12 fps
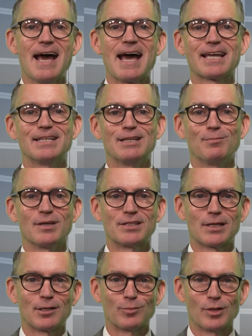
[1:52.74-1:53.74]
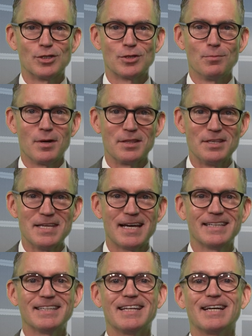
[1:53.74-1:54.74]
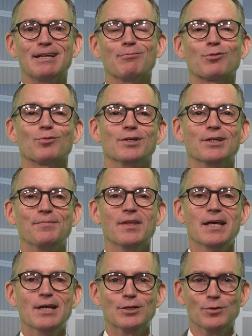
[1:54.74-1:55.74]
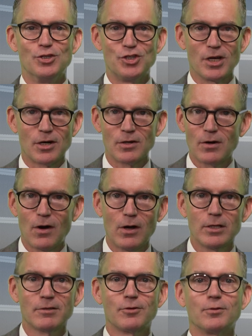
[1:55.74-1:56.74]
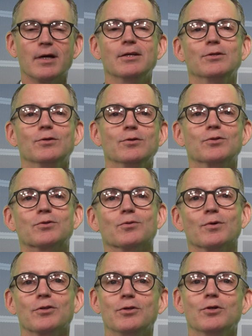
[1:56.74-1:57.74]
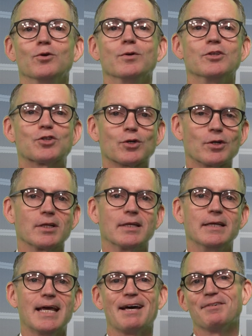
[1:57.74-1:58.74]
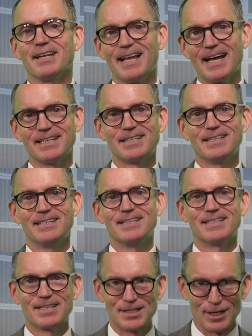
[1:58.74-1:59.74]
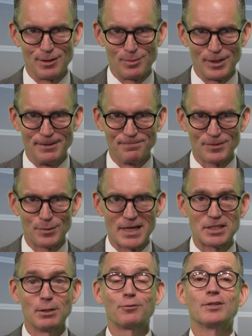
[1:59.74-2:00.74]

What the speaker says: academic celebration month yet, and I am thrilled to share all of the great news with you. We certainly have a lot to celebrate. Well, that's it